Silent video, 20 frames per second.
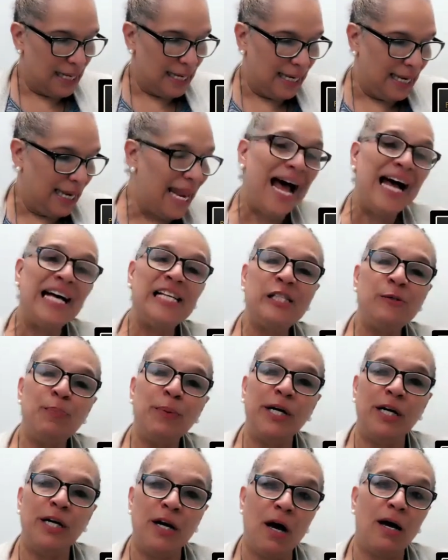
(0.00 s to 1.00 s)
Last
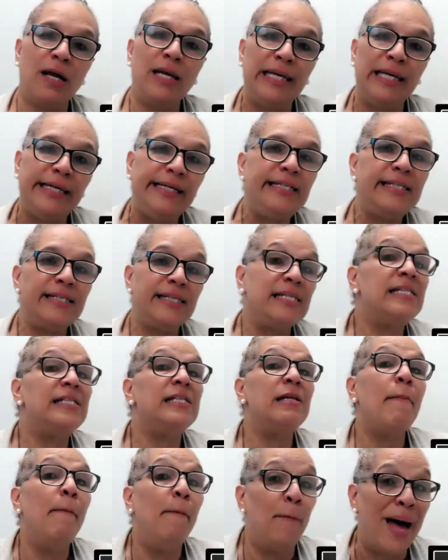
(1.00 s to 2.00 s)
but not least is
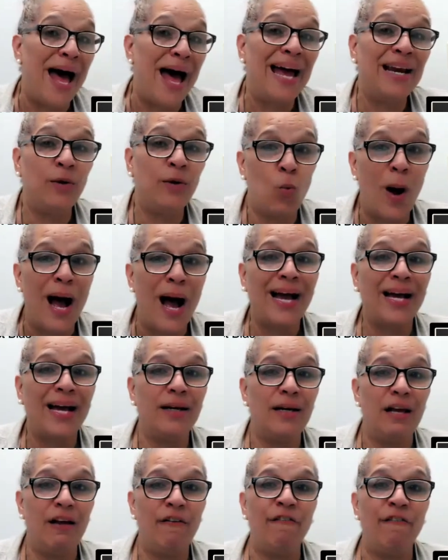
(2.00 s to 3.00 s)
the
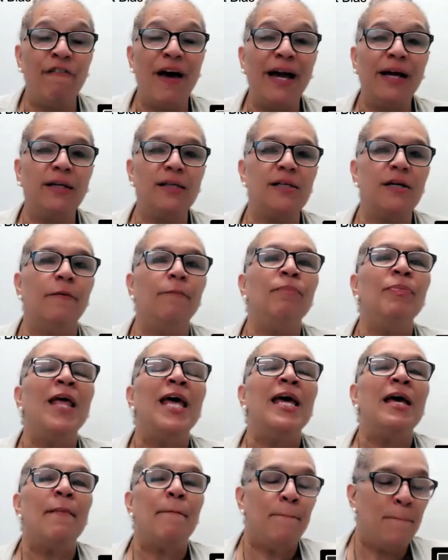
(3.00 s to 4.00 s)
bandwagon effect.
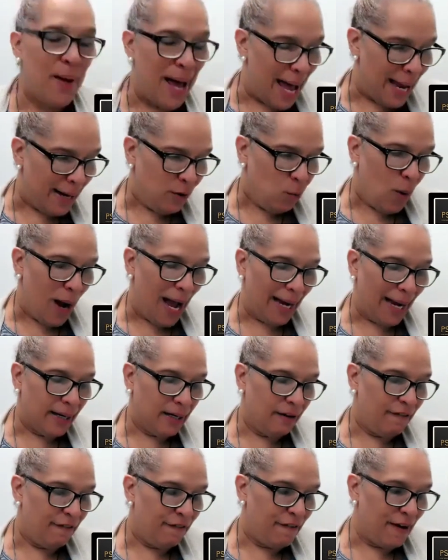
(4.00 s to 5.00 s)

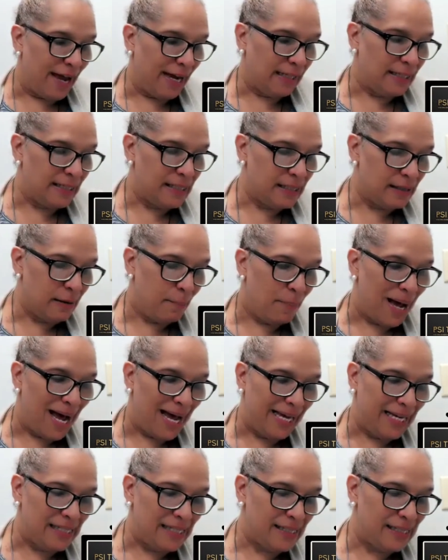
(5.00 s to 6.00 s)
Bandwagon effect is a
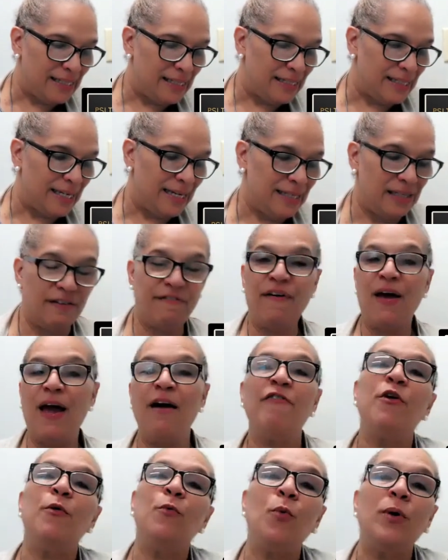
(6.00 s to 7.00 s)
bias that says if
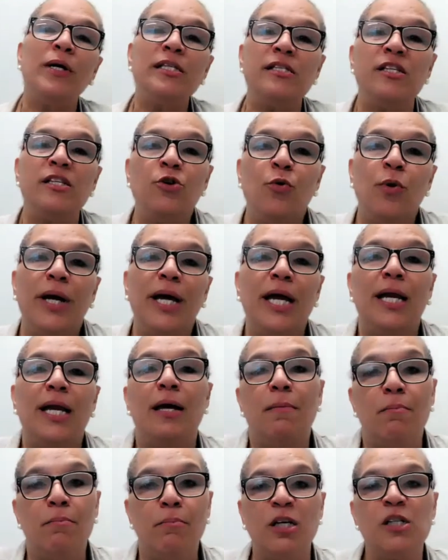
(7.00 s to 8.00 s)
everyone's doing it,
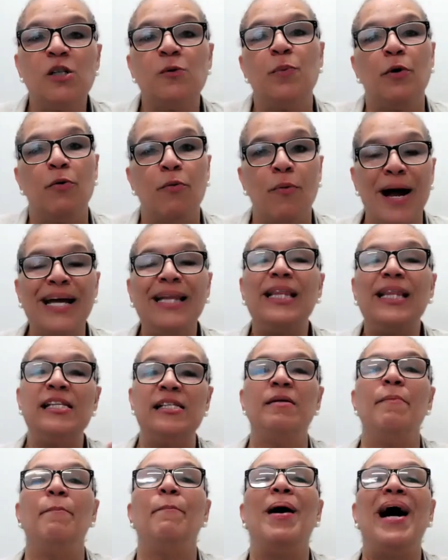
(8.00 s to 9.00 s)
it must be right. That's
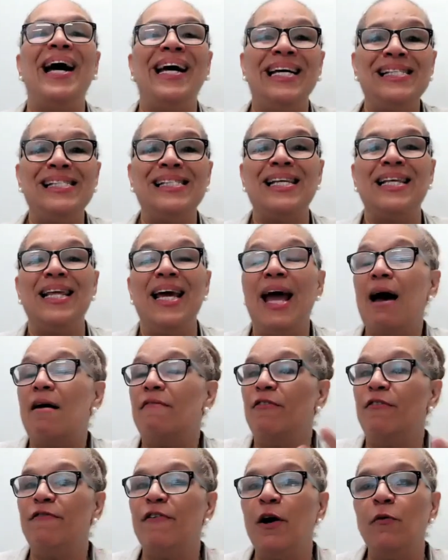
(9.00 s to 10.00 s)
the bias that they
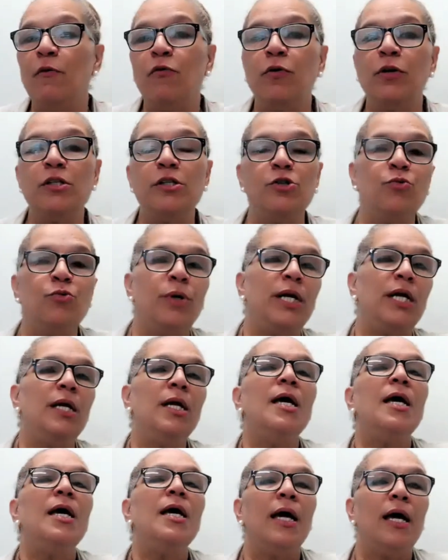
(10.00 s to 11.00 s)
have. If everyone's doing it,
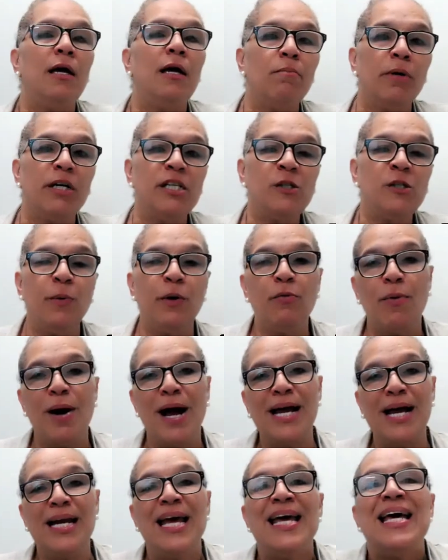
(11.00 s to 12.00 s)
it must be
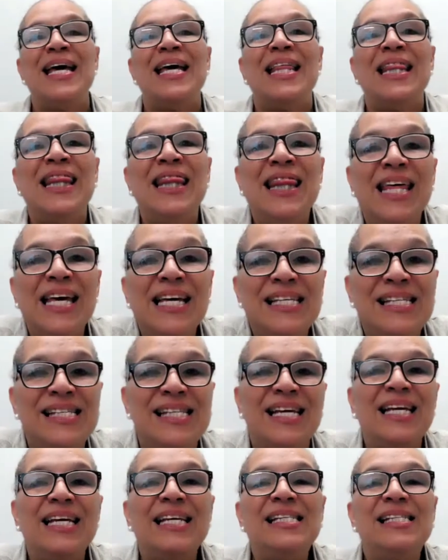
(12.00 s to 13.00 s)
right. This
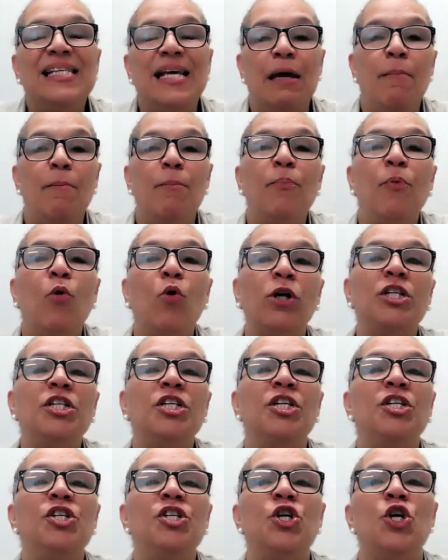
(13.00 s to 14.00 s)
is
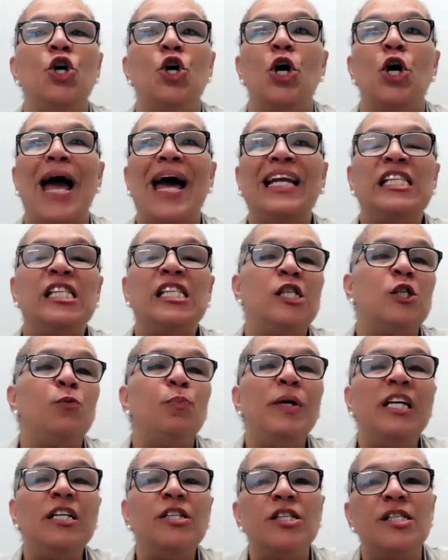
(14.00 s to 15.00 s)
important and
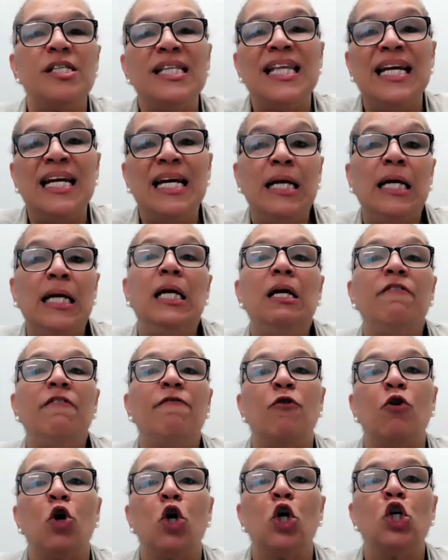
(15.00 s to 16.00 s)
speaks to the need
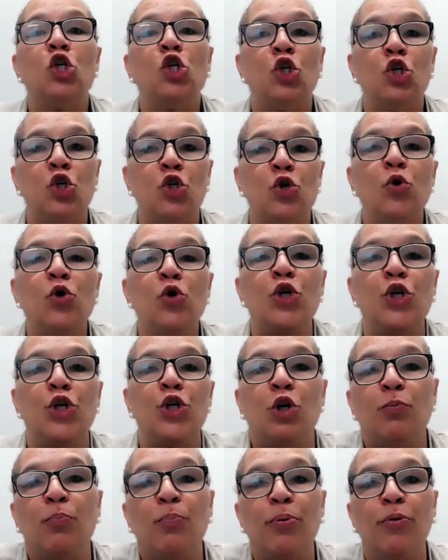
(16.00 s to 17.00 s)
for
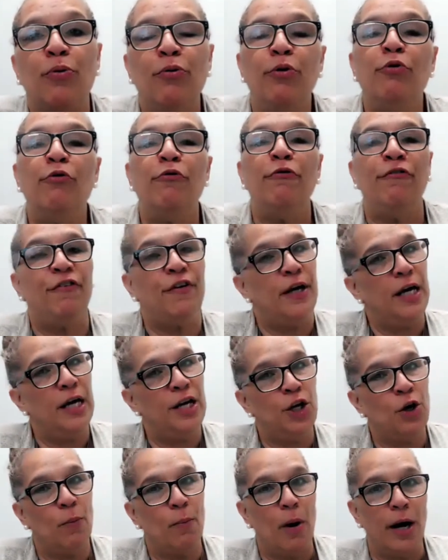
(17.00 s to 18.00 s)
social proof in
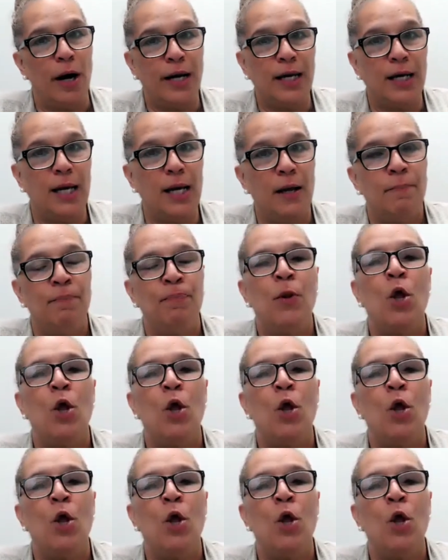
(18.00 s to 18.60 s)
your marketing.